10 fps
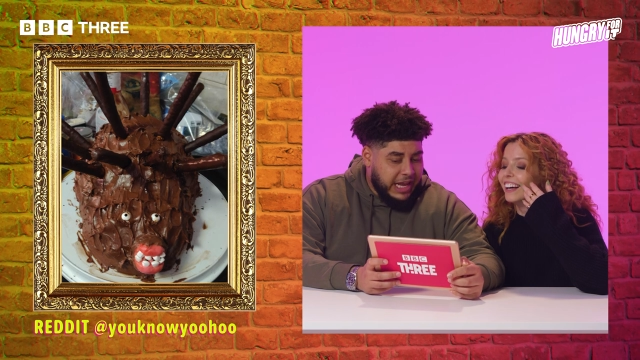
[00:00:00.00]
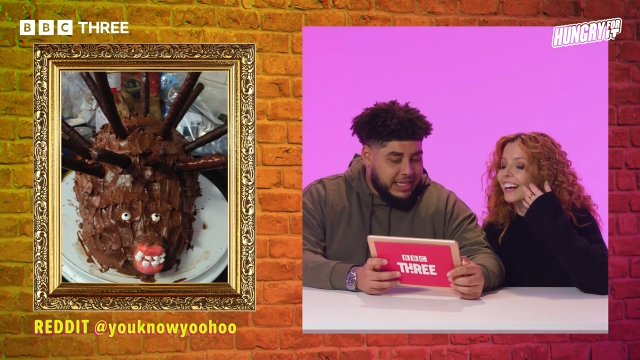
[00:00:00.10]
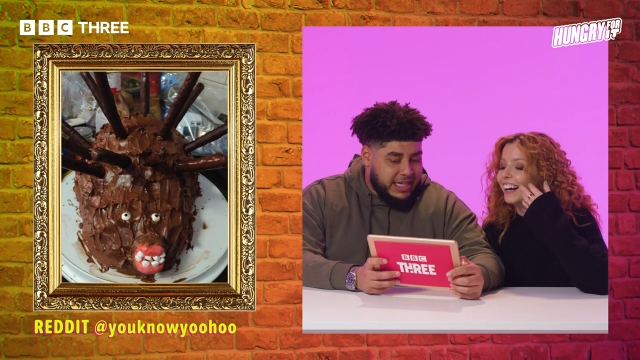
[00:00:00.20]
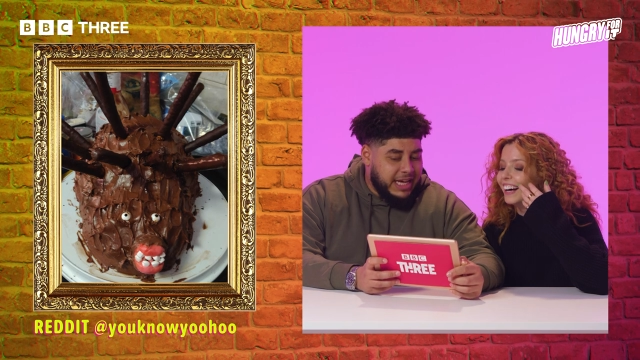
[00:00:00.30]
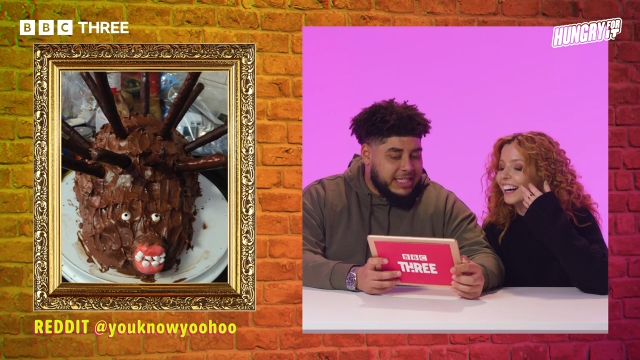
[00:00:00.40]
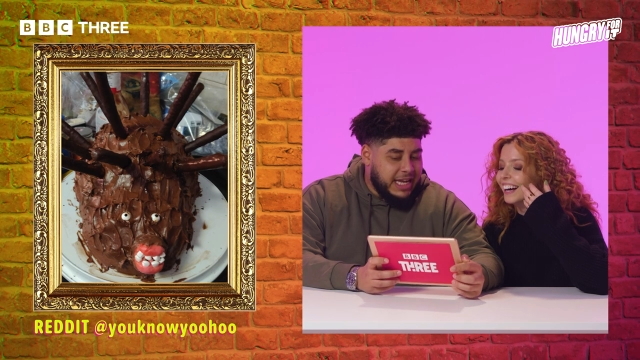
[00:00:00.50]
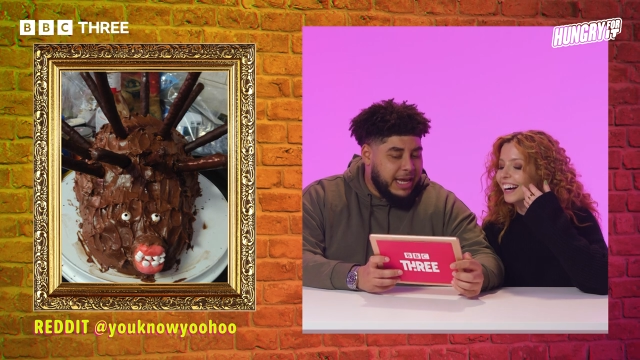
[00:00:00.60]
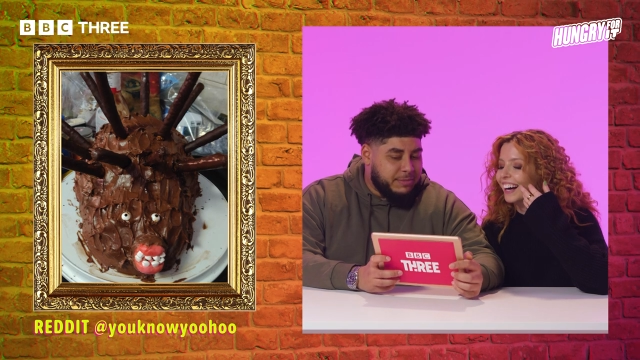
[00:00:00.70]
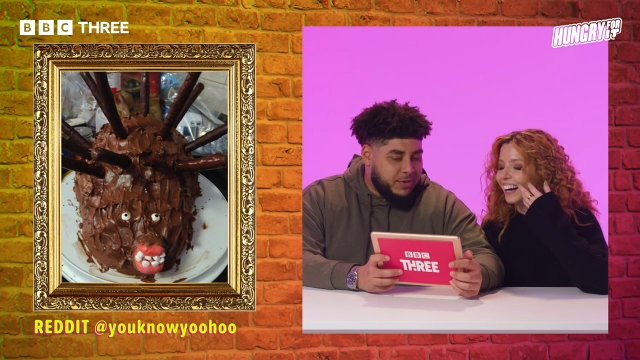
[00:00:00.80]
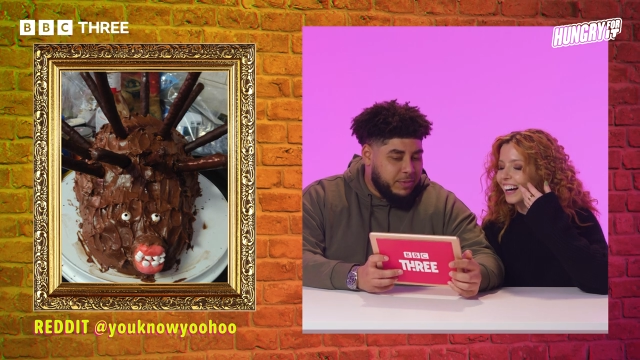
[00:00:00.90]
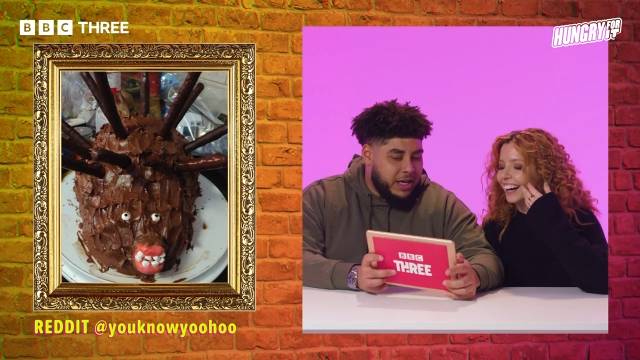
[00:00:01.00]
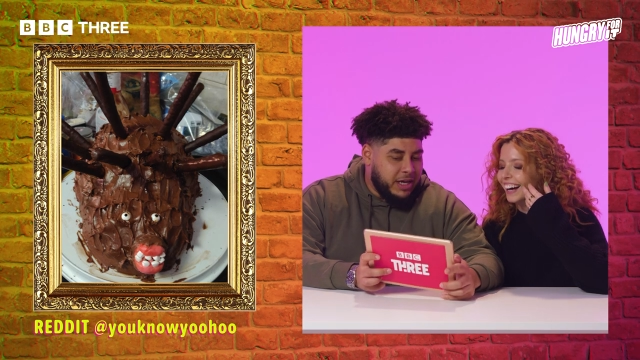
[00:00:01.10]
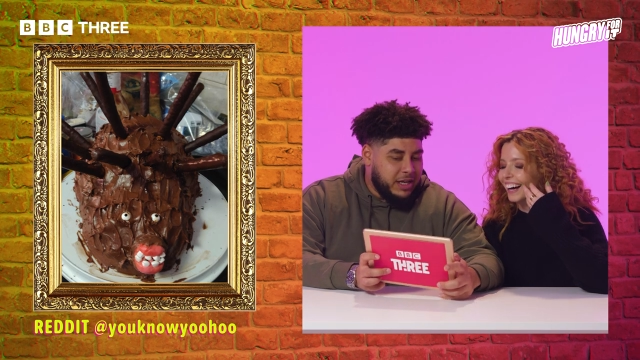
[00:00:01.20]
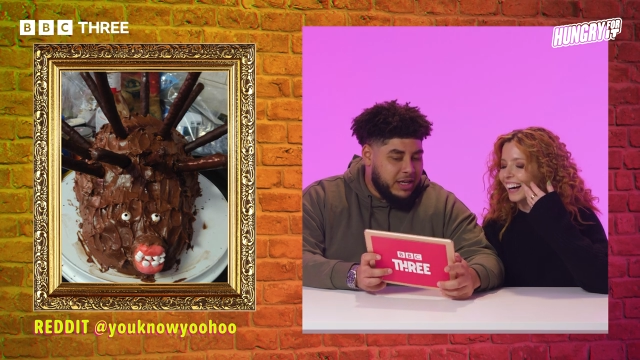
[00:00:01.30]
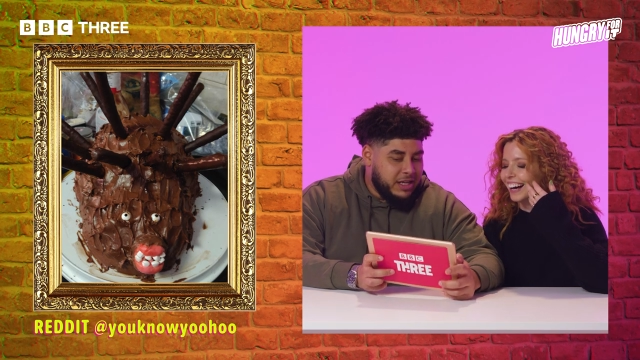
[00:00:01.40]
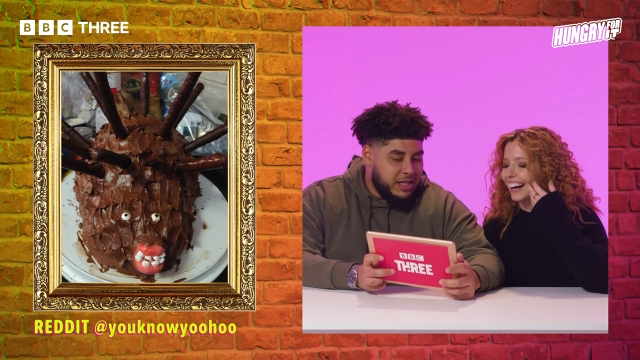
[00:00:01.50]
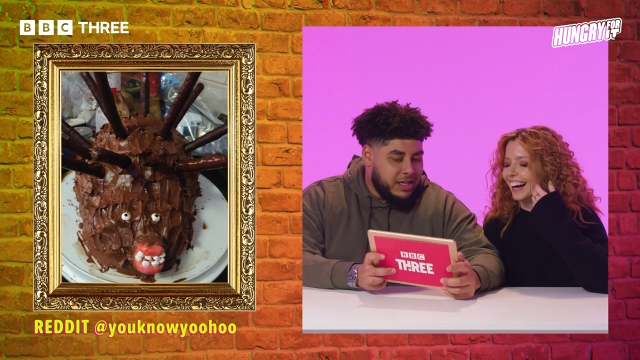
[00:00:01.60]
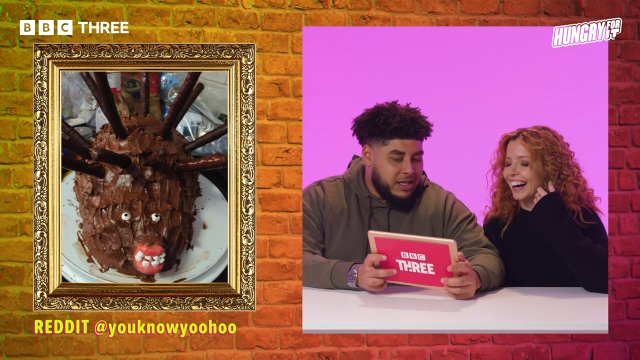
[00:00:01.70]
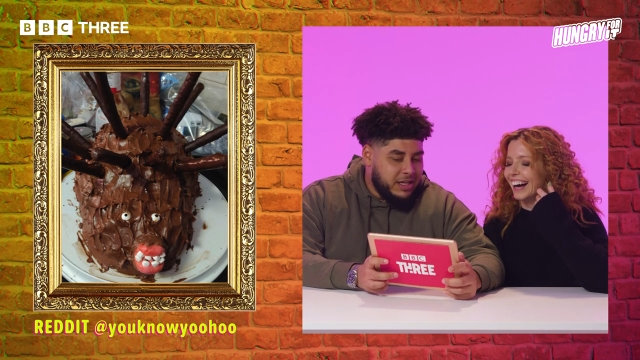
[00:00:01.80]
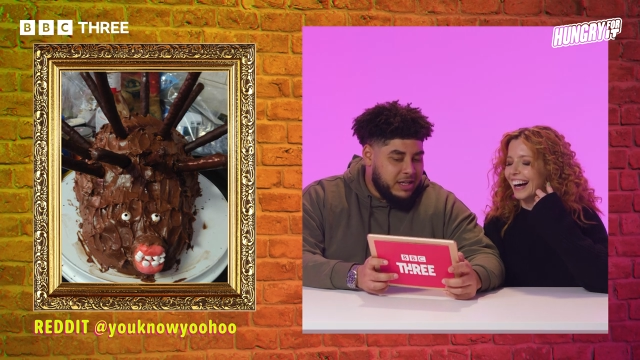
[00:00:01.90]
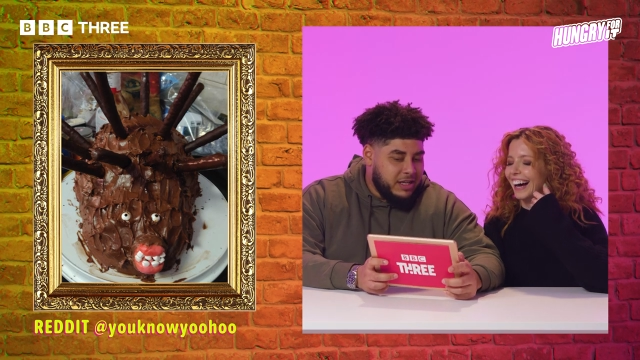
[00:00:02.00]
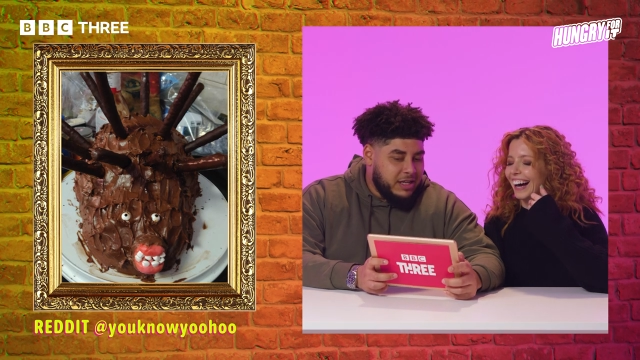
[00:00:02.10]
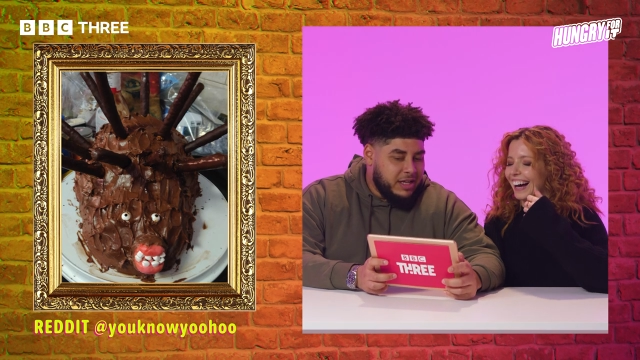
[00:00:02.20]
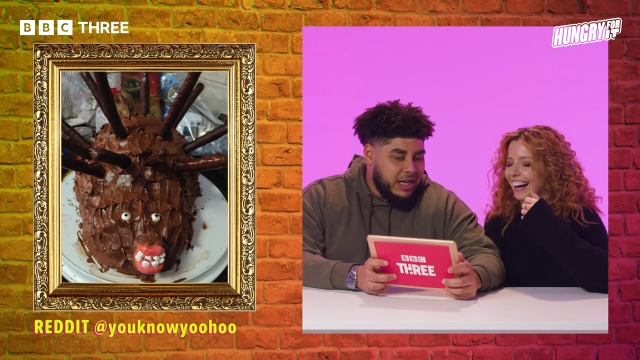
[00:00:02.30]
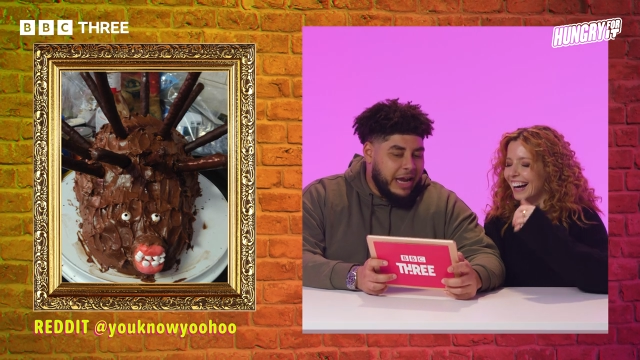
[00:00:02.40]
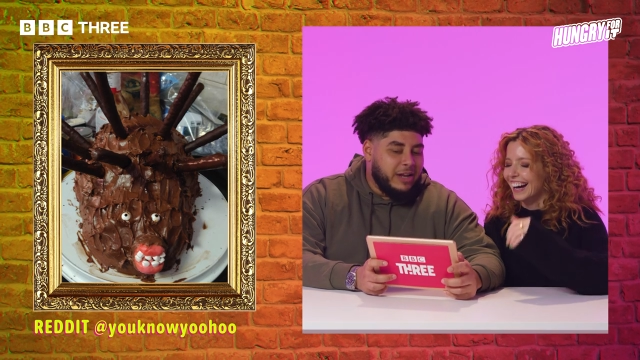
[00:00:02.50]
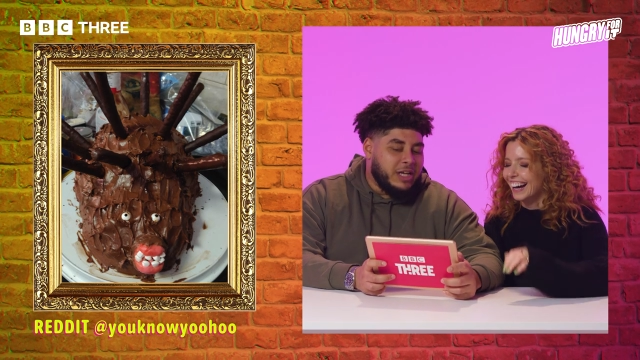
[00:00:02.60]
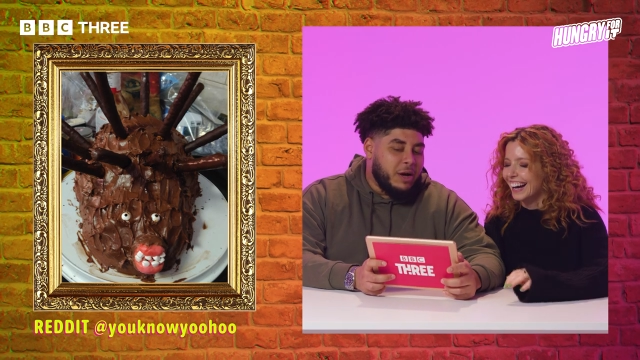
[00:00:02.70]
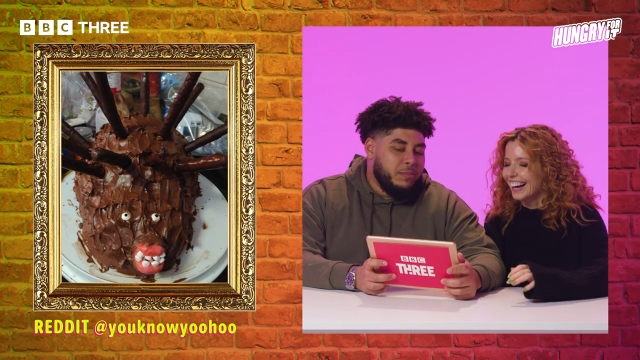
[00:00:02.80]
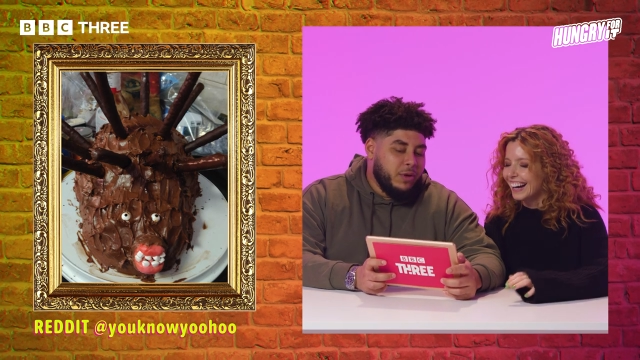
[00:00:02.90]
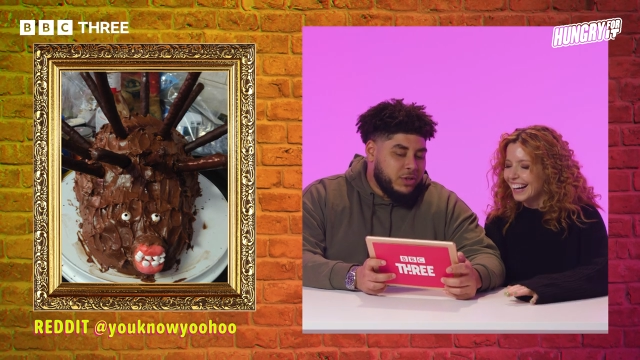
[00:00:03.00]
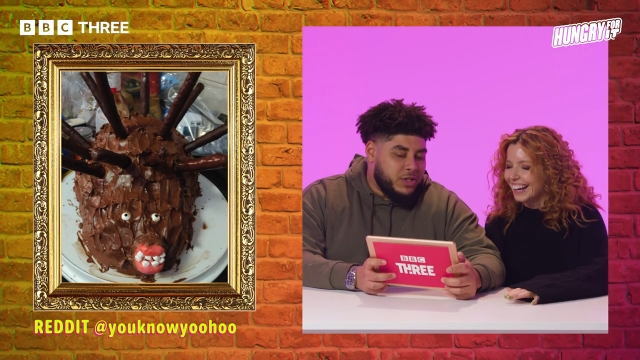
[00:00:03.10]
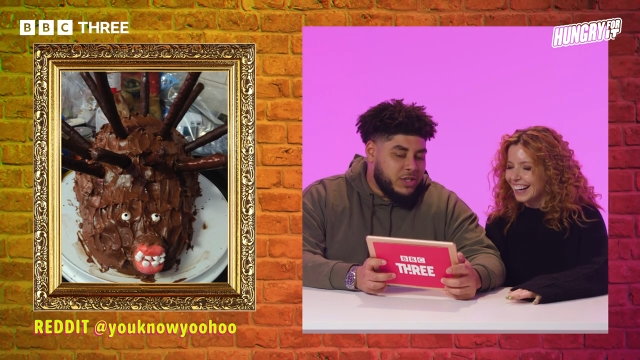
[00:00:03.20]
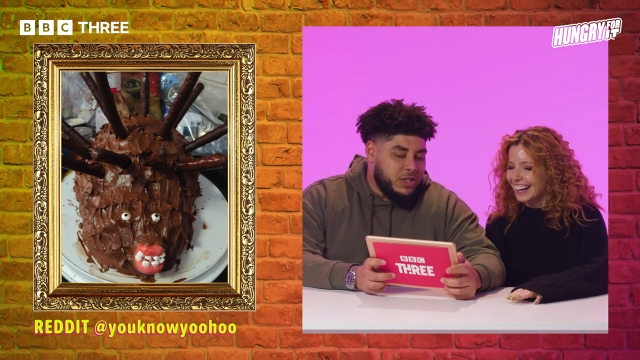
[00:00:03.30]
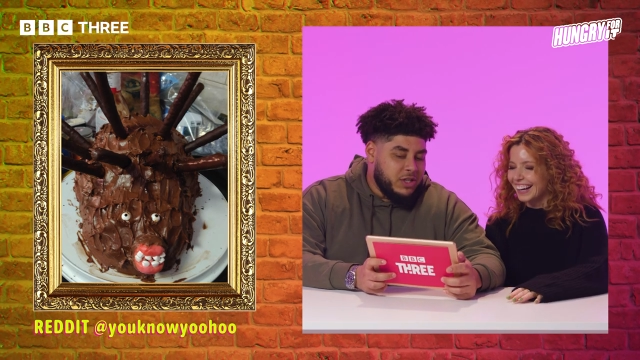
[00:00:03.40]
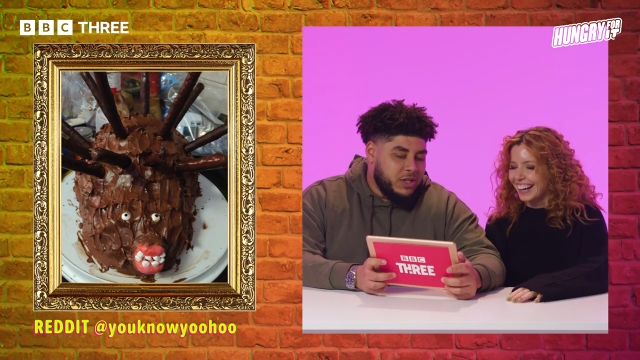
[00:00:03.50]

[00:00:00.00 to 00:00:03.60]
Speaker 1: It's the, it's the lips for me. It looks like a moose.